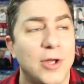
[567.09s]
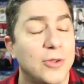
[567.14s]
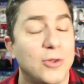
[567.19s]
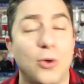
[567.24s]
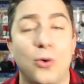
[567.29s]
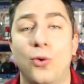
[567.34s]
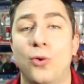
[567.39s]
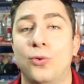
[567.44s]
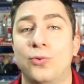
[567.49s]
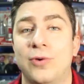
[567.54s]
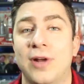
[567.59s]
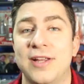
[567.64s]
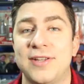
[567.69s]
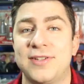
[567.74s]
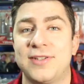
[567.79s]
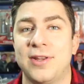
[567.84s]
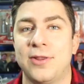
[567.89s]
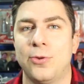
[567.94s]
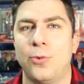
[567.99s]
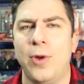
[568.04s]
the whole
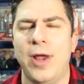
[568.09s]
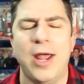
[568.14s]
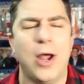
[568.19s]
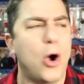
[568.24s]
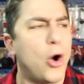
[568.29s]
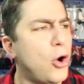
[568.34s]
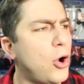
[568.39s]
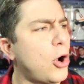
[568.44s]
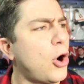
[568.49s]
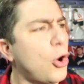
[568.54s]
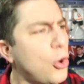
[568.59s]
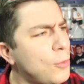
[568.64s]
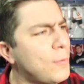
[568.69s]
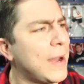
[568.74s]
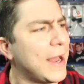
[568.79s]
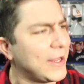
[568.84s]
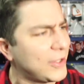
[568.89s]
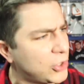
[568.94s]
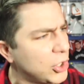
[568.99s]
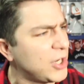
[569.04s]
rest of the way. Oh
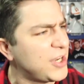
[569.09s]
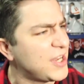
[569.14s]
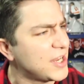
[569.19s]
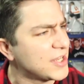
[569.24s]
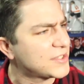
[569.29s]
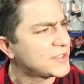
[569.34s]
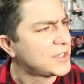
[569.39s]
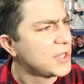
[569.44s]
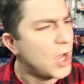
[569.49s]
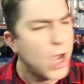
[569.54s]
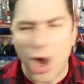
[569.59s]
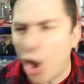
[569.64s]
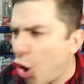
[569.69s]
my goodness.